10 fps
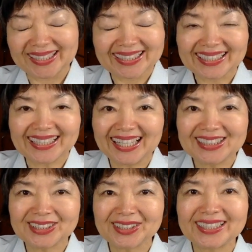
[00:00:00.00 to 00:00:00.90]
The
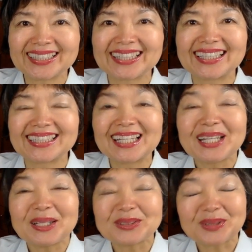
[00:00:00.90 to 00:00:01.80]
nature like that.
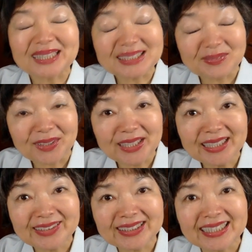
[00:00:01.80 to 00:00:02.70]
So it's very
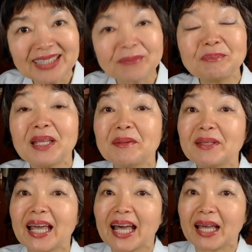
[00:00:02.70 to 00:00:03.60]
interesting.
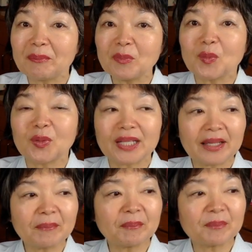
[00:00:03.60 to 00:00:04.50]
Maybe I'm gonna
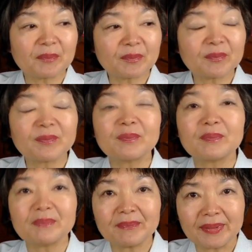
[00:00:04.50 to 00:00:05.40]

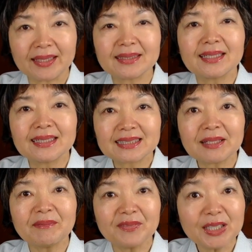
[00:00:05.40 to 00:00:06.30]
make
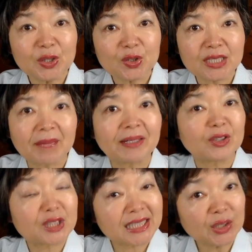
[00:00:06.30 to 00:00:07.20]
some videos about
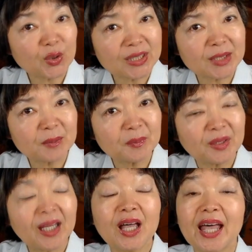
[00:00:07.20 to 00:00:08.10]
Shintoism
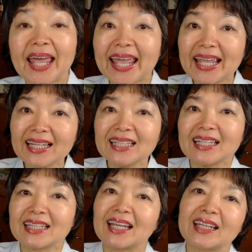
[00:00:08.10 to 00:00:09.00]
and
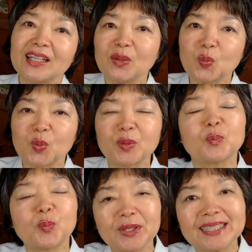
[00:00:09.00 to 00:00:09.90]
the other with
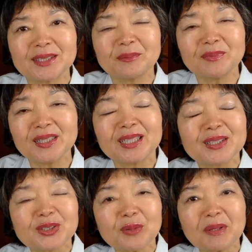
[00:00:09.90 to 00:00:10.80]
Buddhism,
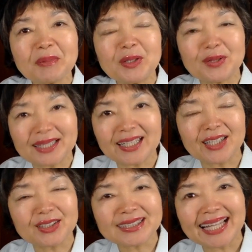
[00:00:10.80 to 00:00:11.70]
so maybe you can
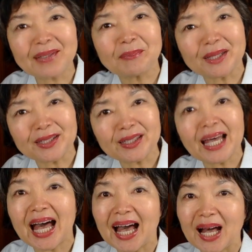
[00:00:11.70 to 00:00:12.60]
understand better
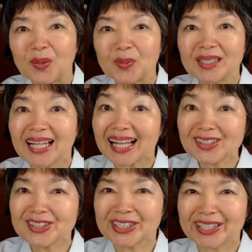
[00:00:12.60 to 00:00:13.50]
our
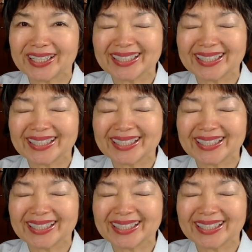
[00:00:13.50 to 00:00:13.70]
culture.